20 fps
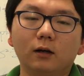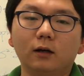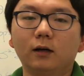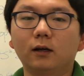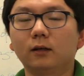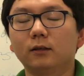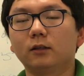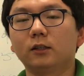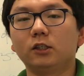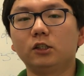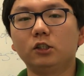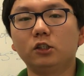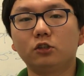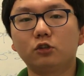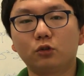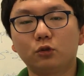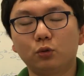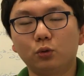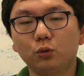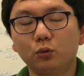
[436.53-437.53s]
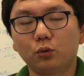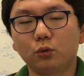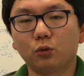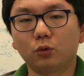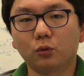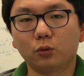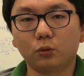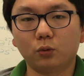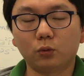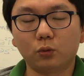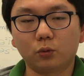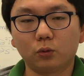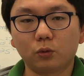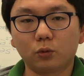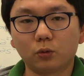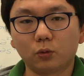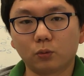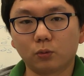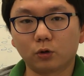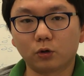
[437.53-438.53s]
and each tool
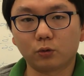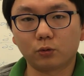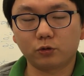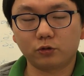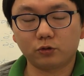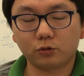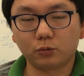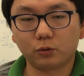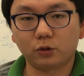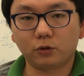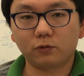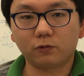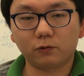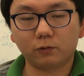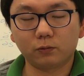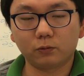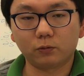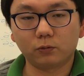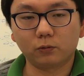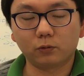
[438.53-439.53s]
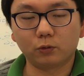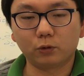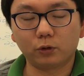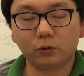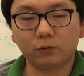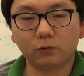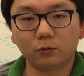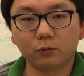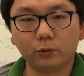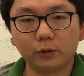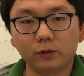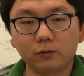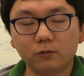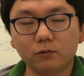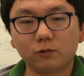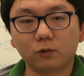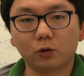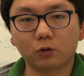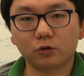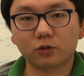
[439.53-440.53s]
was
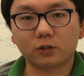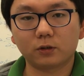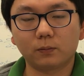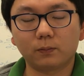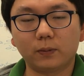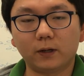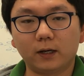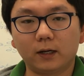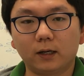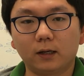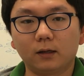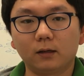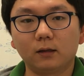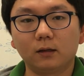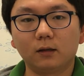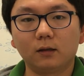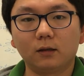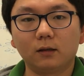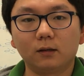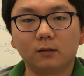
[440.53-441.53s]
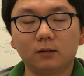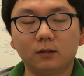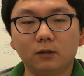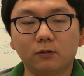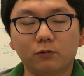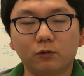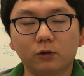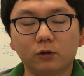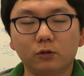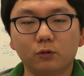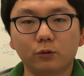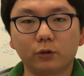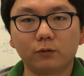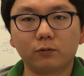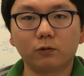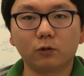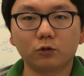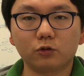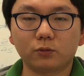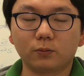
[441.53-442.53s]
reinforced by different
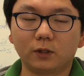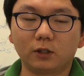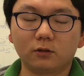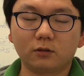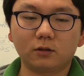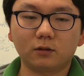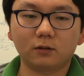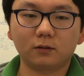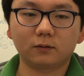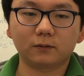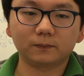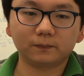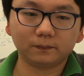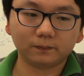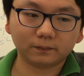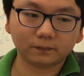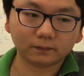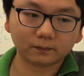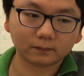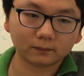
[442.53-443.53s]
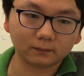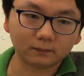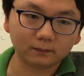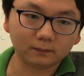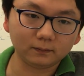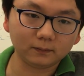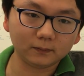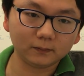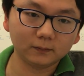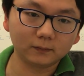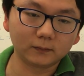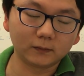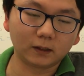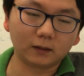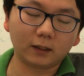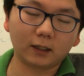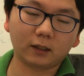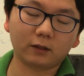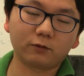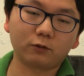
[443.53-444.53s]
reinforcement.
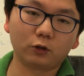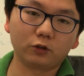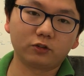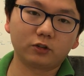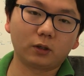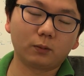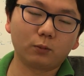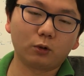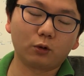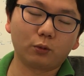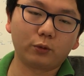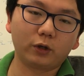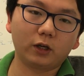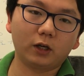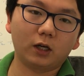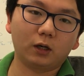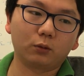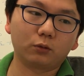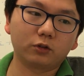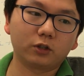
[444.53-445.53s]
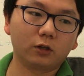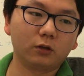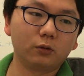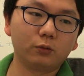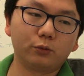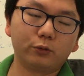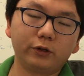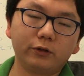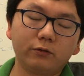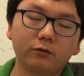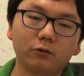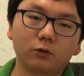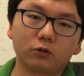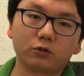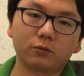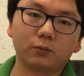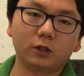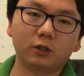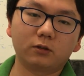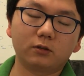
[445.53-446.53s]
Like for example, we have 10
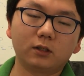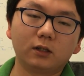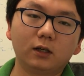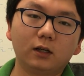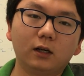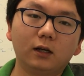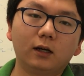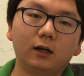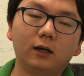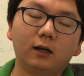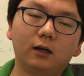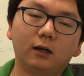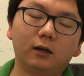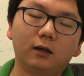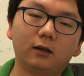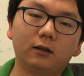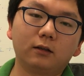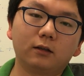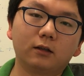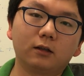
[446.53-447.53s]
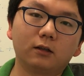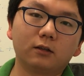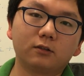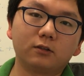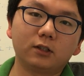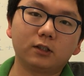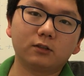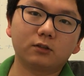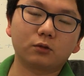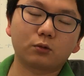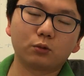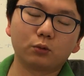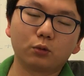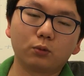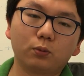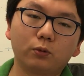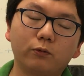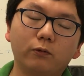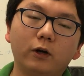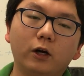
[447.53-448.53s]
reinforcement, and this
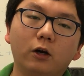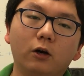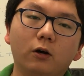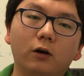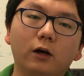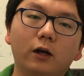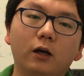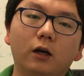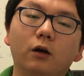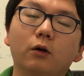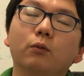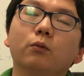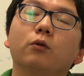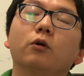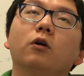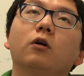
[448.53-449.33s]
group will have